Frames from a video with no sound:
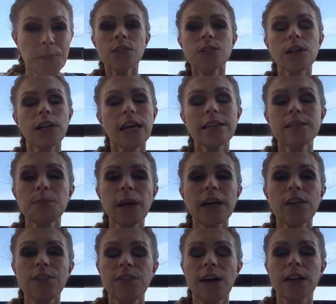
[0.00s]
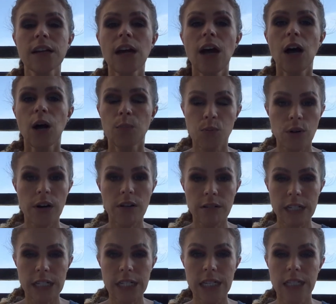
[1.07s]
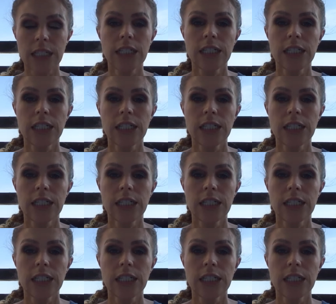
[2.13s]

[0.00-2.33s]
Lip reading: So let's make fun a priority.